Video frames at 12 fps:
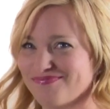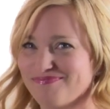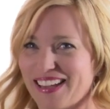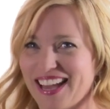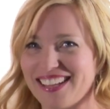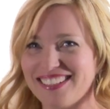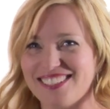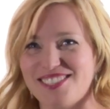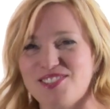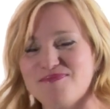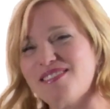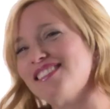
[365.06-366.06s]
Bad,
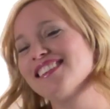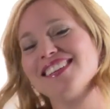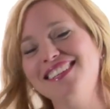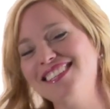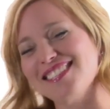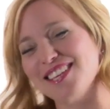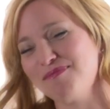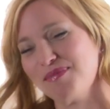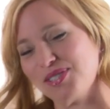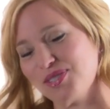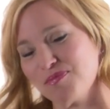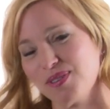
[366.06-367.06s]
stupid. It's gonna
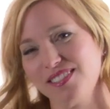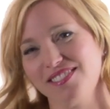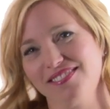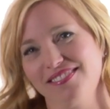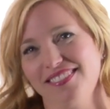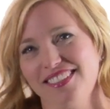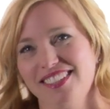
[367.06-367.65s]
be stupid.